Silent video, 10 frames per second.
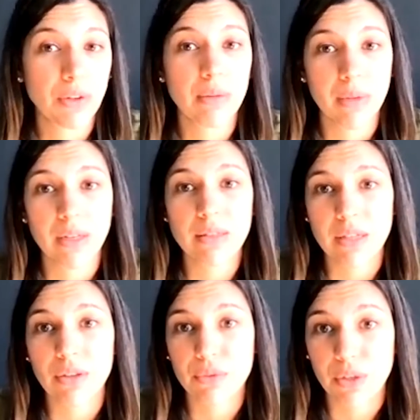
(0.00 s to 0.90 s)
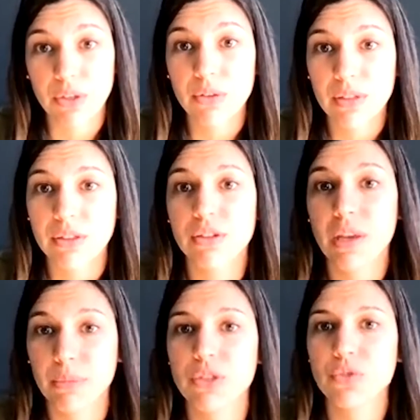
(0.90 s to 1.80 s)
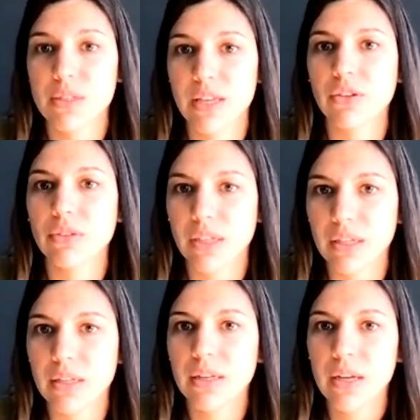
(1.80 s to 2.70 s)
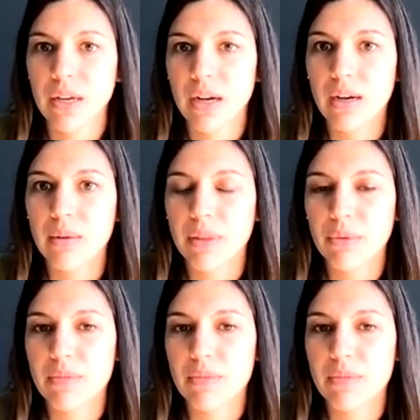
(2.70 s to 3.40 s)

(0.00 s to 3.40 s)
30 minutes down the road that their families resettled in, that